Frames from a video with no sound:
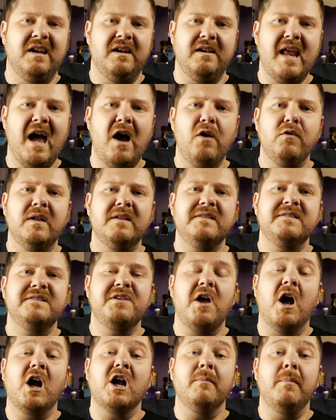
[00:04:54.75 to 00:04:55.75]
Now let's
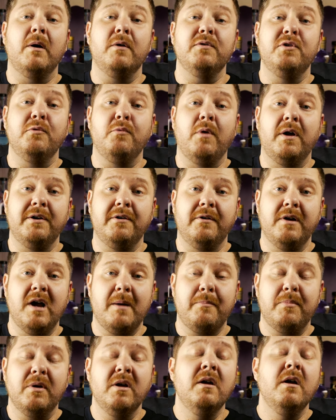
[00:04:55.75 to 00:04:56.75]
talk about the
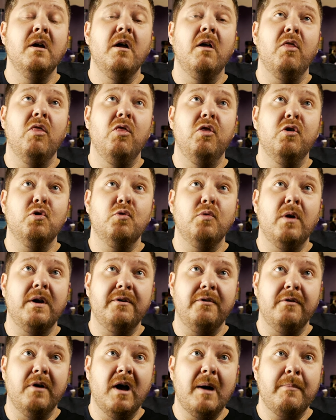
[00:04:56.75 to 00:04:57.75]
runner-up. The
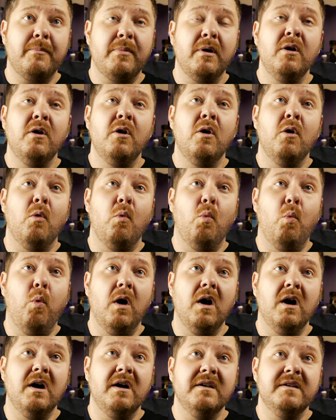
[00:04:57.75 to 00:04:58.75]
runner-up
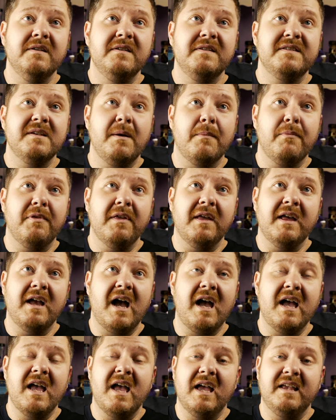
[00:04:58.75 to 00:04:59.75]
was something
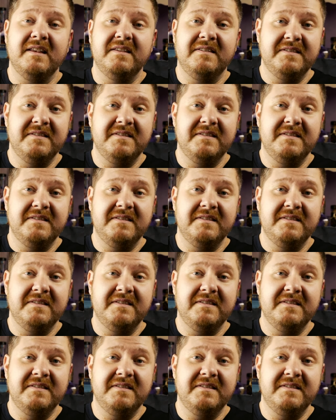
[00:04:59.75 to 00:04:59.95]
I had